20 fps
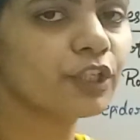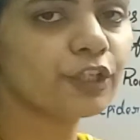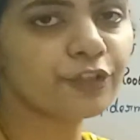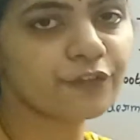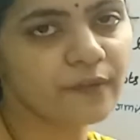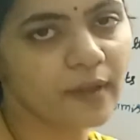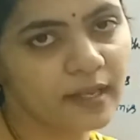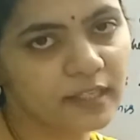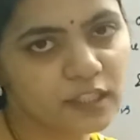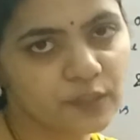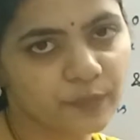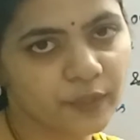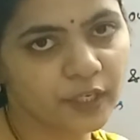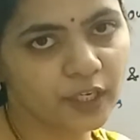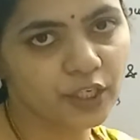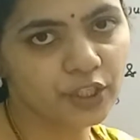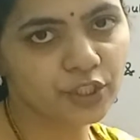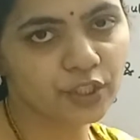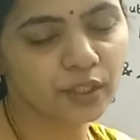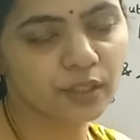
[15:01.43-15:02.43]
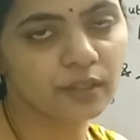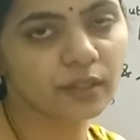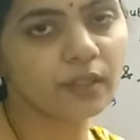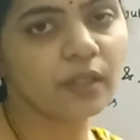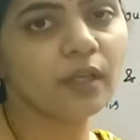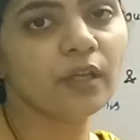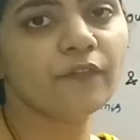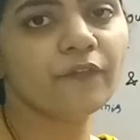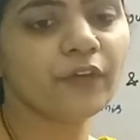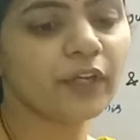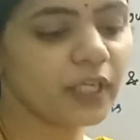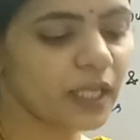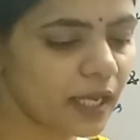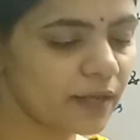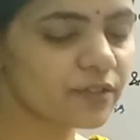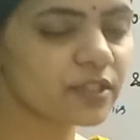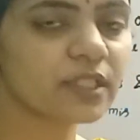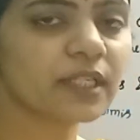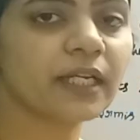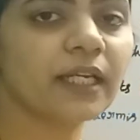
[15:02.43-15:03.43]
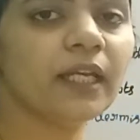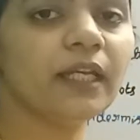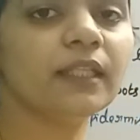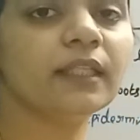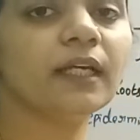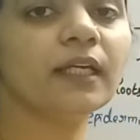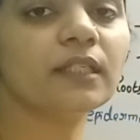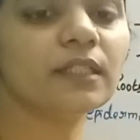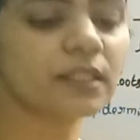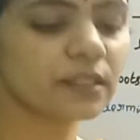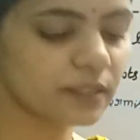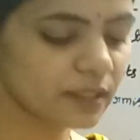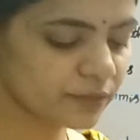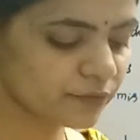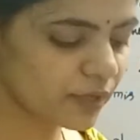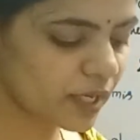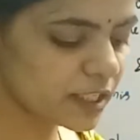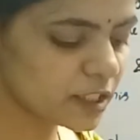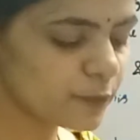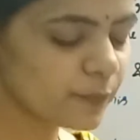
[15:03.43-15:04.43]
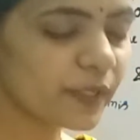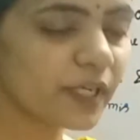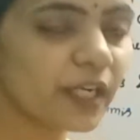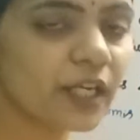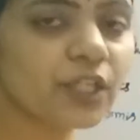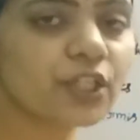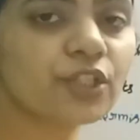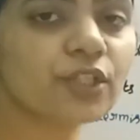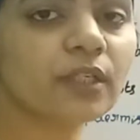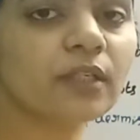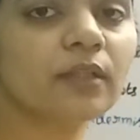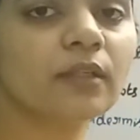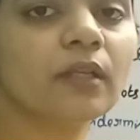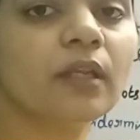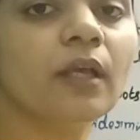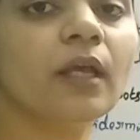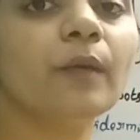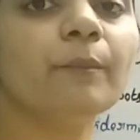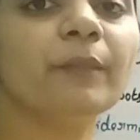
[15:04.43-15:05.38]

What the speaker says: to the transpiration. We have studied that the transpiration